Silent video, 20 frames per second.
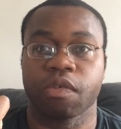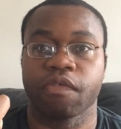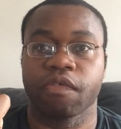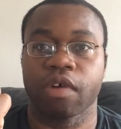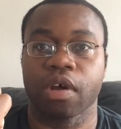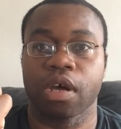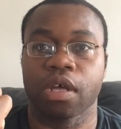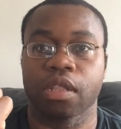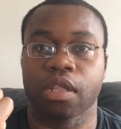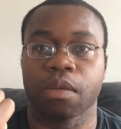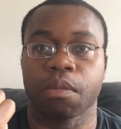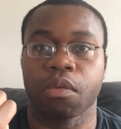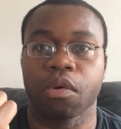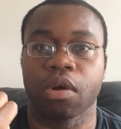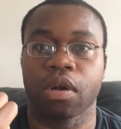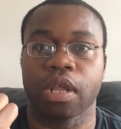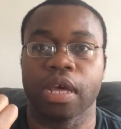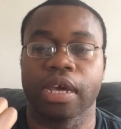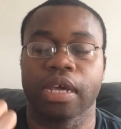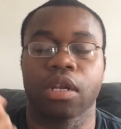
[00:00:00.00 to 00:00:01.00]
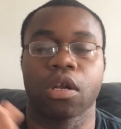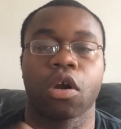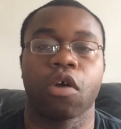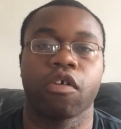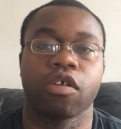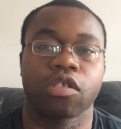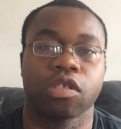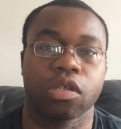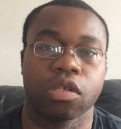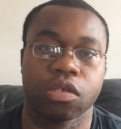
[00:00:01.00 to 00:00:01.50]
but rather more like in a
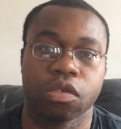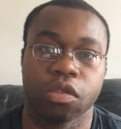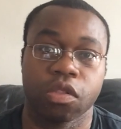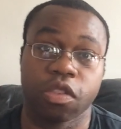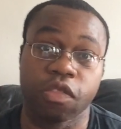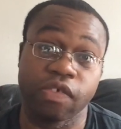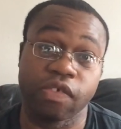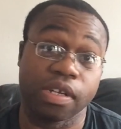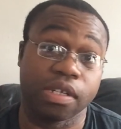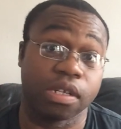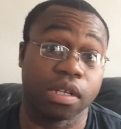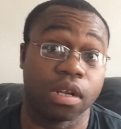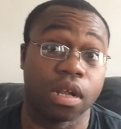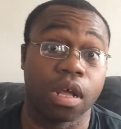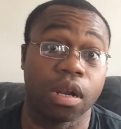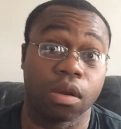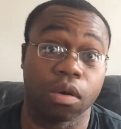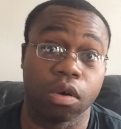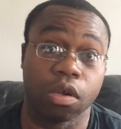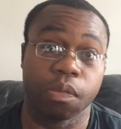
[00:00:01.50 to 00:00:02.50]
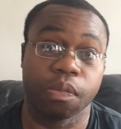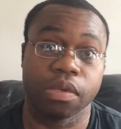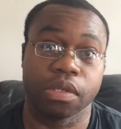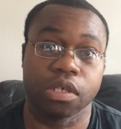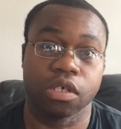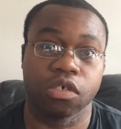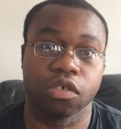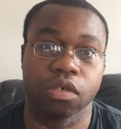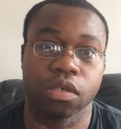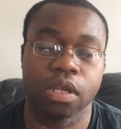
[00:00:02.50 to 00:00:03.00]
horizontal 3 to 9 o'clock
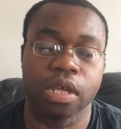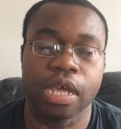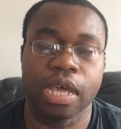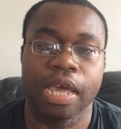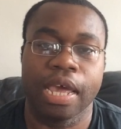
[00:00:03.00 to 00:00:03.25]
position.